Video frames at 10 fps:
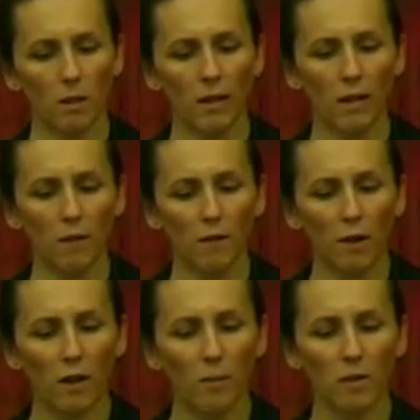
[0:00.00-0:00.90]
like
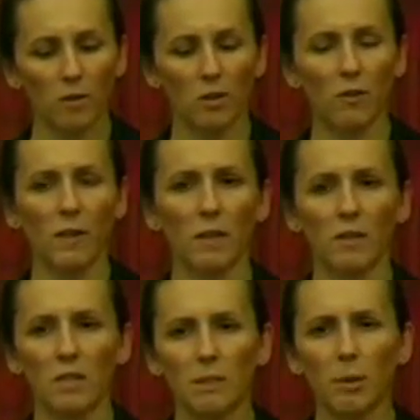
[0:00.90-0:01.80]
environmental
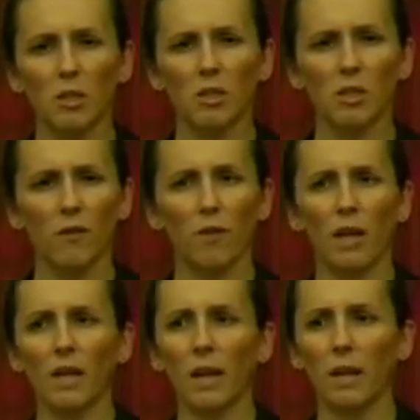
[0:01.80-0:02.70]
surveillance, and especially stuff
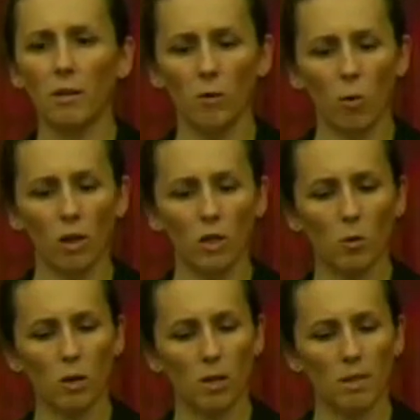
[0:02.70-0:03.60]
like air and water
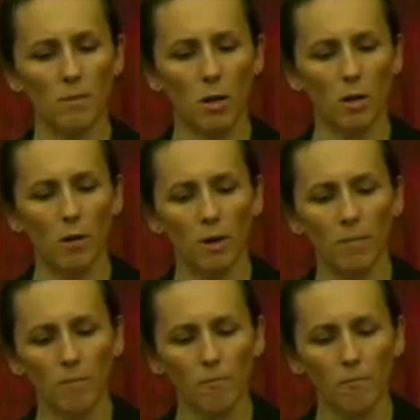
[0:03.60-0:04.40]
quality monitoring.